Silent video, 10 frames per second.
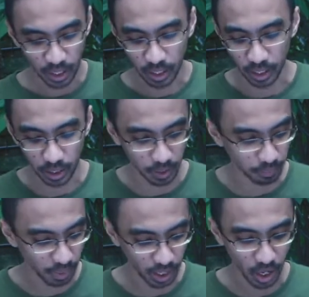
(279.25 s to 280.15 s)
gonna
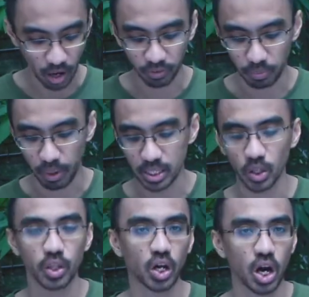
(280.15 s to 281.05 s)
make coffee based
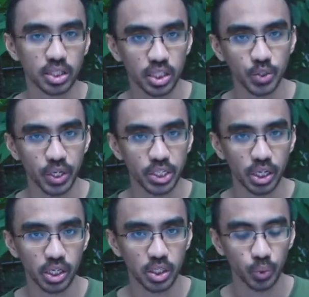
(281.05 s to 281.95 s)
on the concentration I
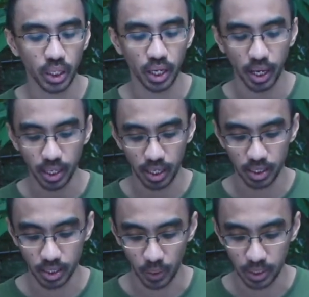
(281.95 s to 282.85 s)
usually like,
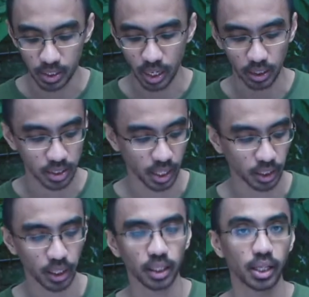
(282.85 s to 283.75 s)
so it's not
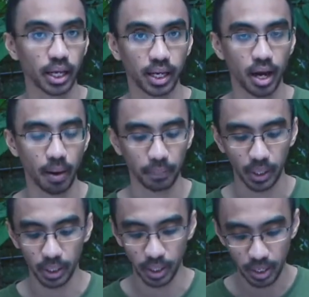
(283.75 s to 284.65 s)
technically like
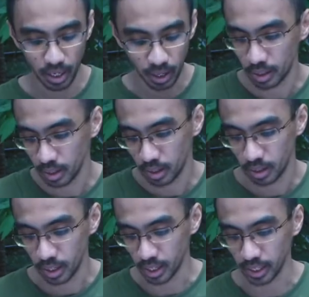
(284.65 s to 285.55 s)
cupping.
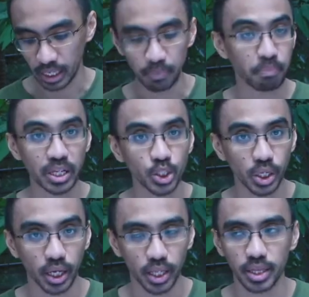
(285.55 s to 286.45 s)
And I keep
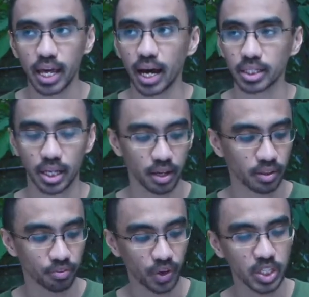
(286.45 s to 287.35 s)
mentioning it that the
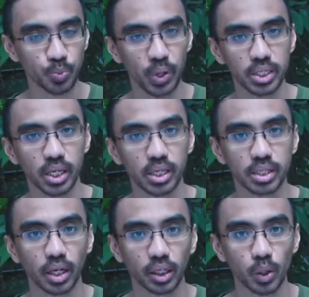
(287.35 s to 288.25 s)
French press is
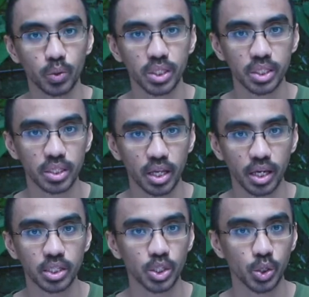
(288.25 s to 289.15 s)
the closest
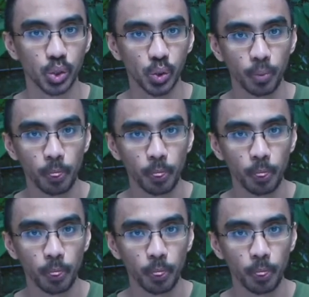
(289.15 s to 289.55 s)
thing to